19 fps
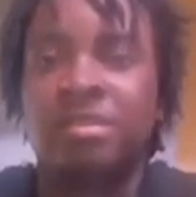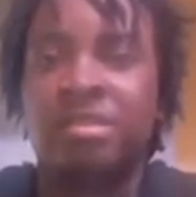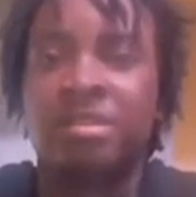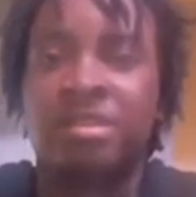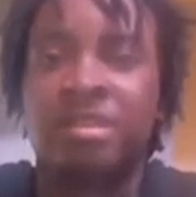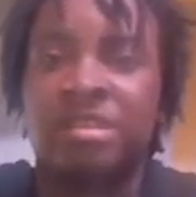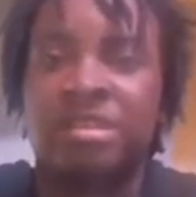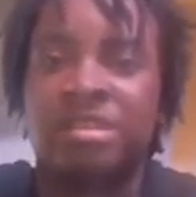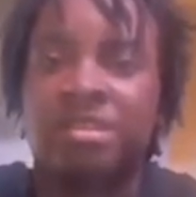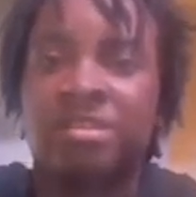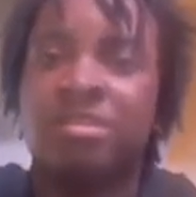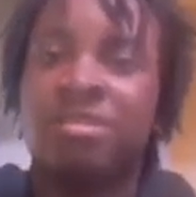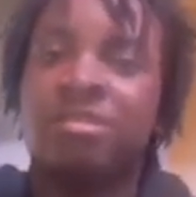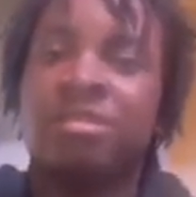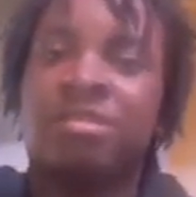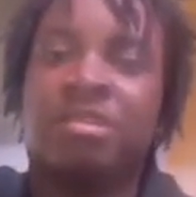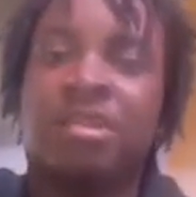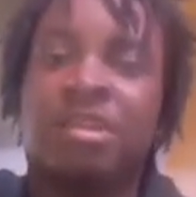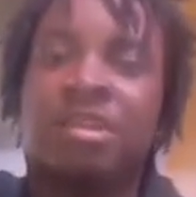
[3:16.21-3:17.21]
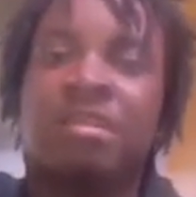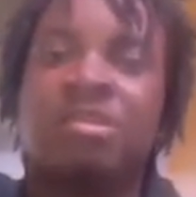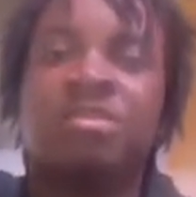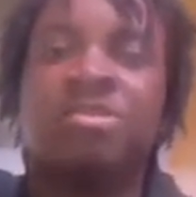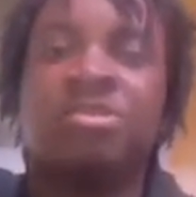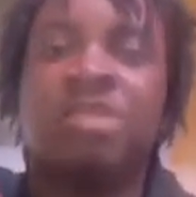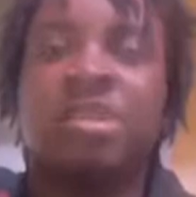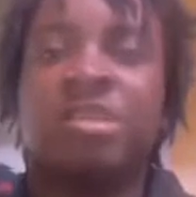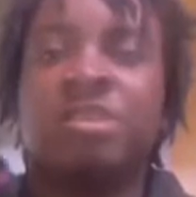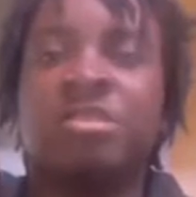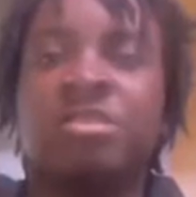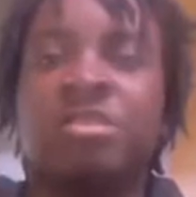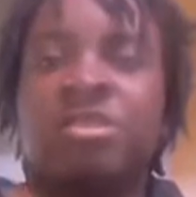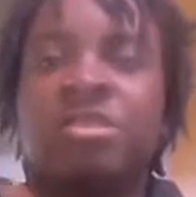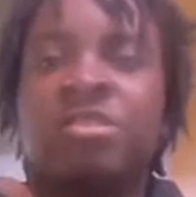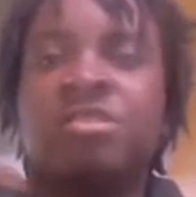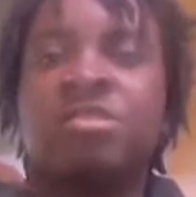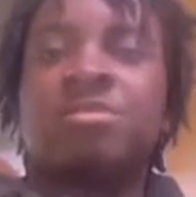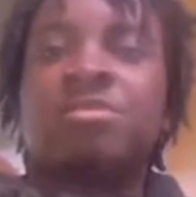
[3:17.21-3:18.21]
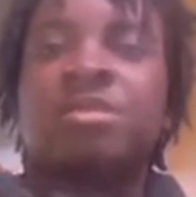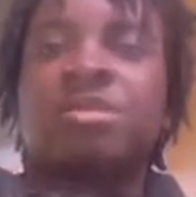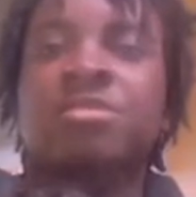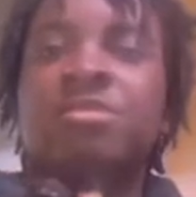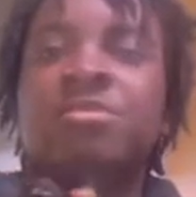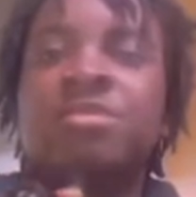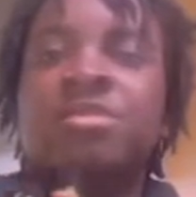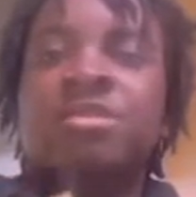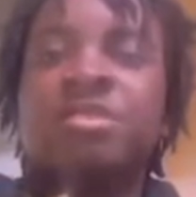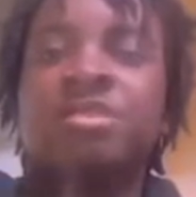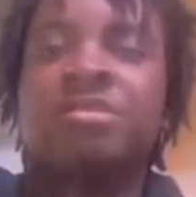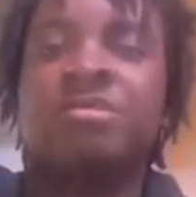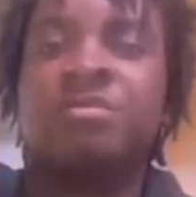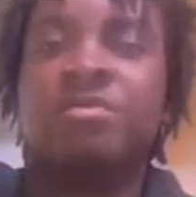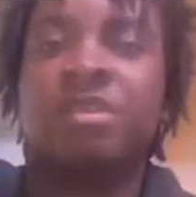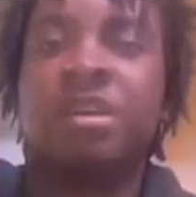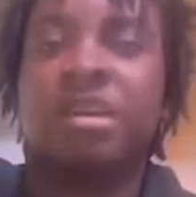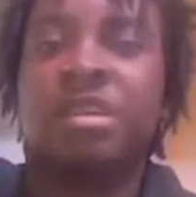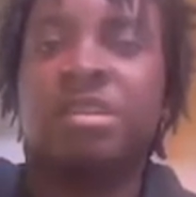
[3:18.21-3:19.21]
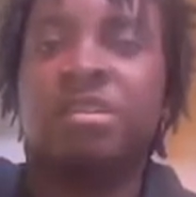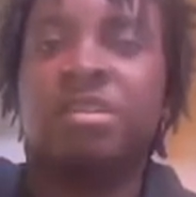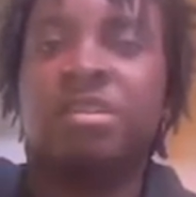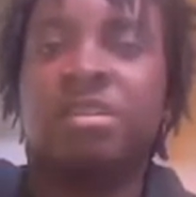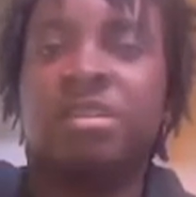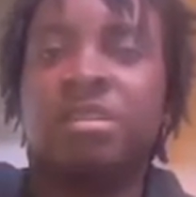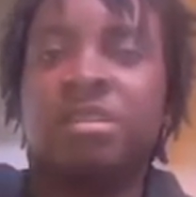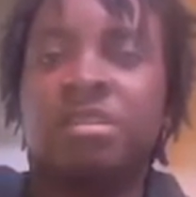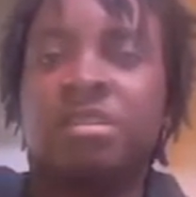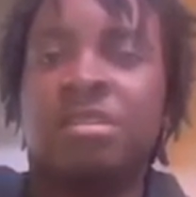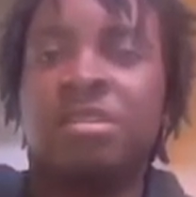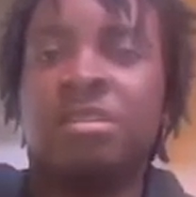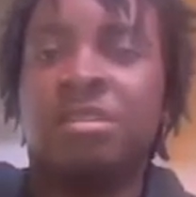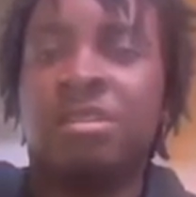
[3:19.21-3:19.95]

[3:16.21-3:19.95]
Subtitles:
That's like a standard RGB remote you'd find on,